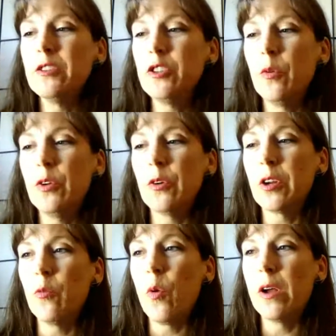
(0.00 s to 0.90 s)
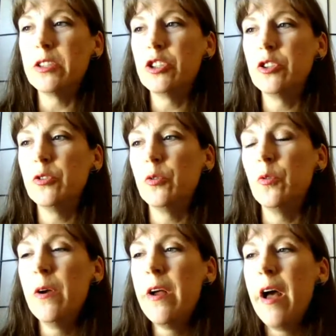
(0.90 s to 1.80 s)
So you're going to want
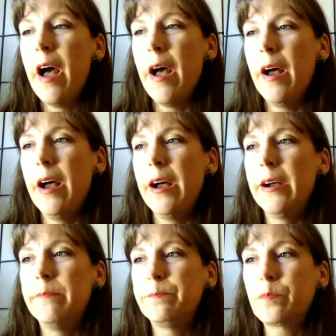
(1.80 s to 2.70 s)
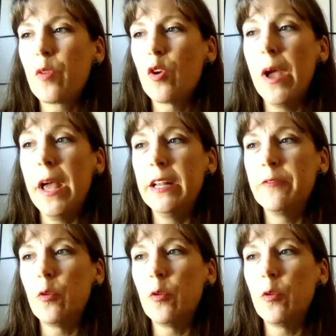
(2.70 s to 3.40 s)
to go ahead,